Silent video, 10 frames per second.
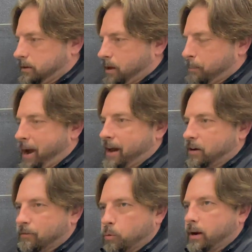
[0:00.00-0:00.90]
a
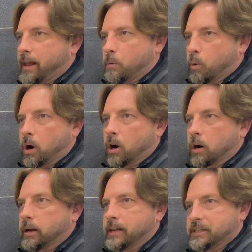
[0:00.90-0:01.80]
matter of where they
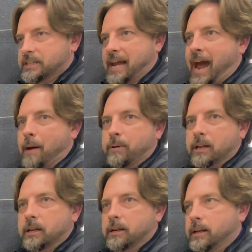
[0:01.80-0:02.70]
were. It just happened,
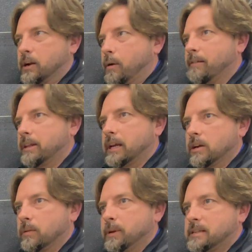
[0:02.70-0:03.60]
and it, everything
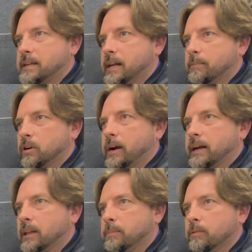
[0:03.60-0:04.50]
could be set up
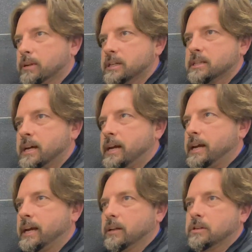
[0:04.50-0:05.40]
correctly, but we just
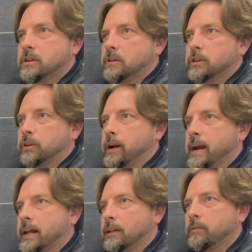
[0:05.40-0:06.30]
hit a certain
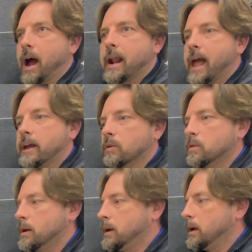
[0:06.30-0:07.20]
terrain at the right angle
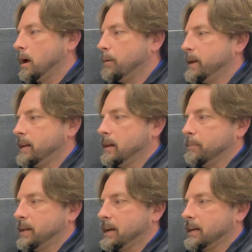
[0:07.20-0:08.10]
and ended
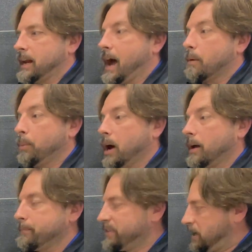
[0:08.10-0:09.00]
up taking it out.
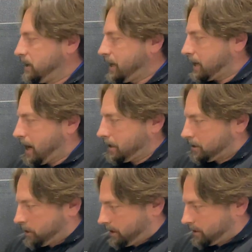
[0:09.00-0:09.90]
But that kind of
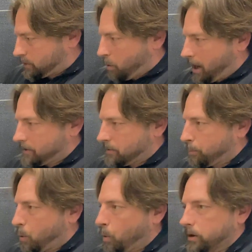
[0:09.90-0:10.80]
stresses why it's
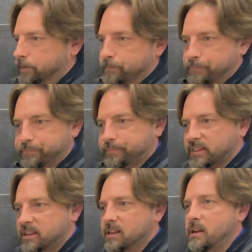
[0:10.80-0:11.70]
important
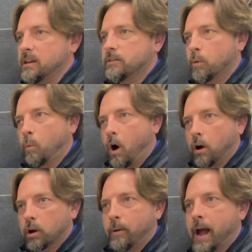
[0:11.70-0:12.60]
to
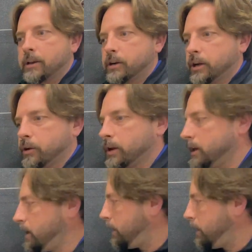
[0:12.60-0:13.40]
walk around your unit,